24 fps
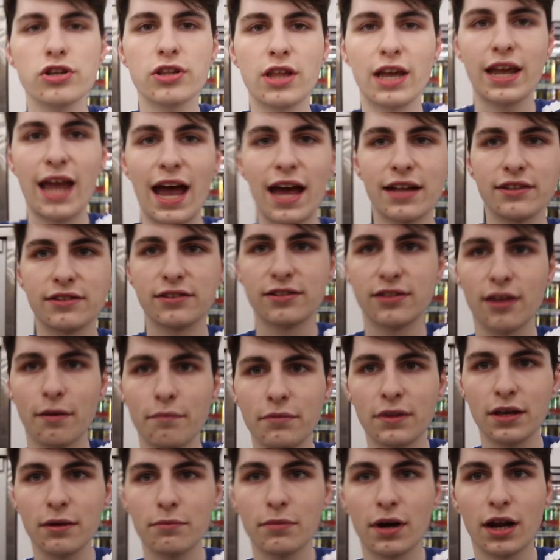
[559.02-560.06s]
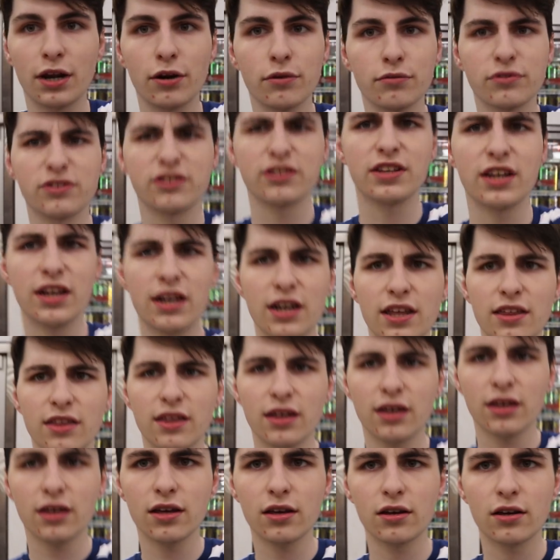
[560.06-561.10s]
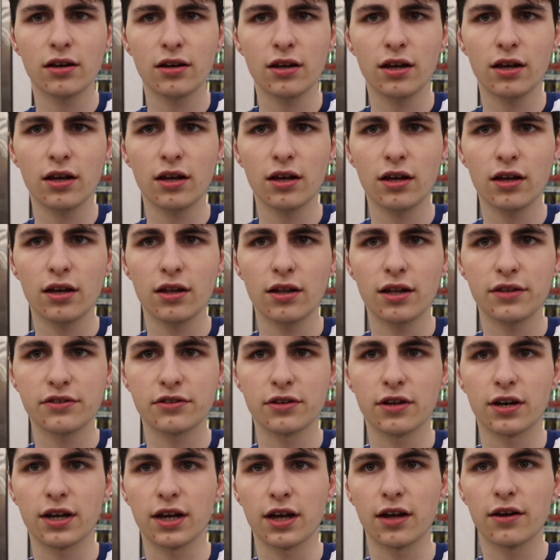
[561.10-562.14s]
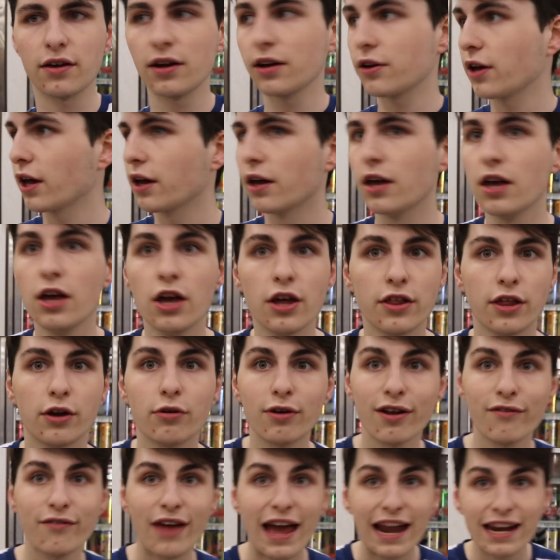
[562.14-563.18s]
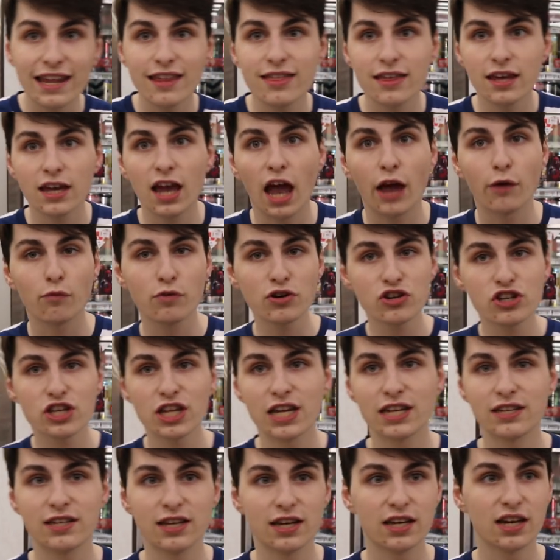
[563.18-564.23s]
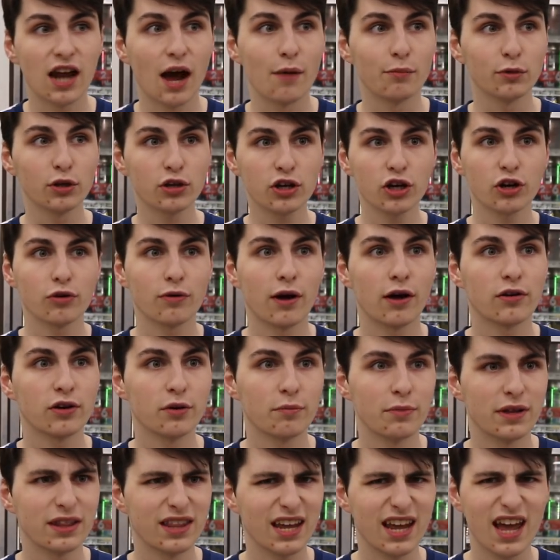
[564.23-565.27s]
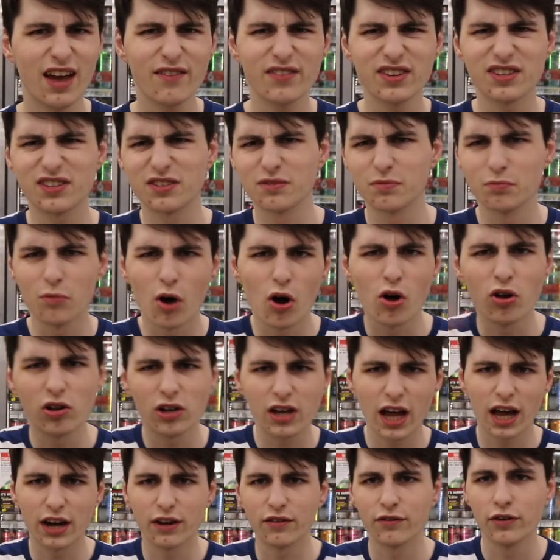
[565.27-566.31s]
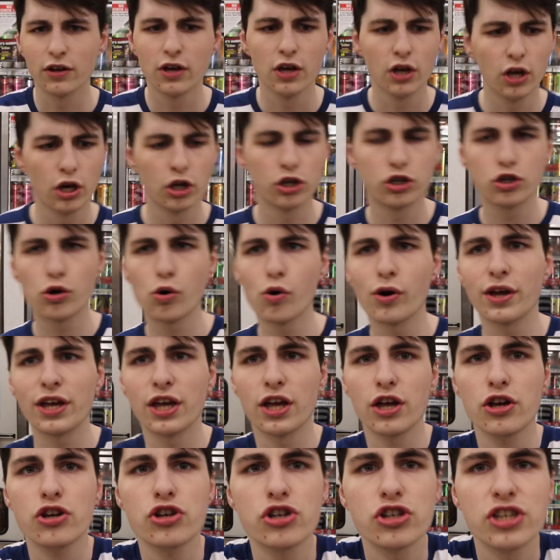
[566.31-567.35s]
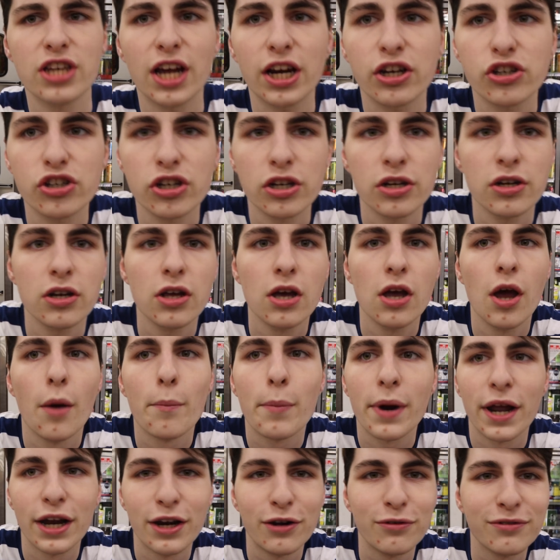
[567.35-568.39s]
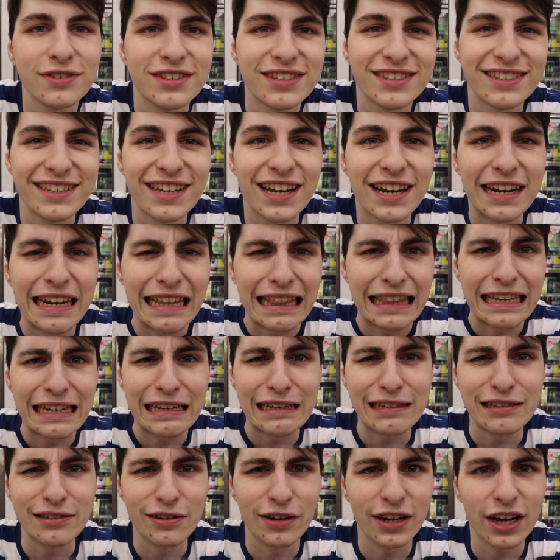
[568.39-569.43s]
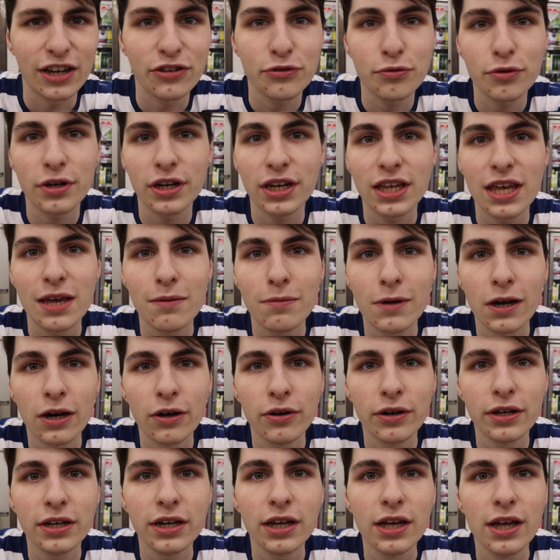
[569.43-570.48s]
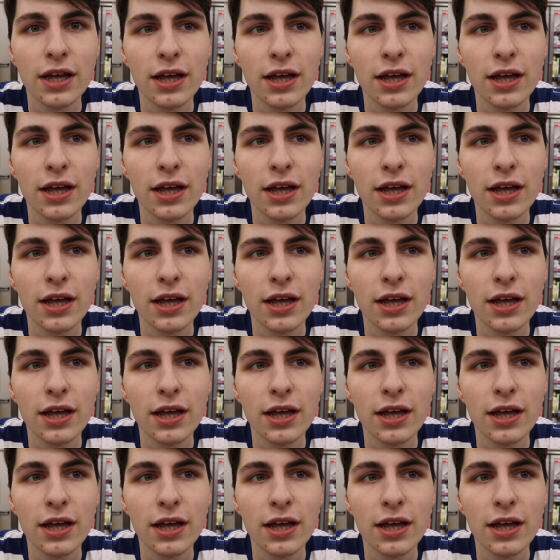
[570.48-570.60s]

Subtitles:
they had something, but I don't see anything. That's good again. Okay, they don't have anything. I wish they did. I'm looking around a bit. They have a small kind of toy-ish section, but I don't see anything, so I guess we're gonna keep going.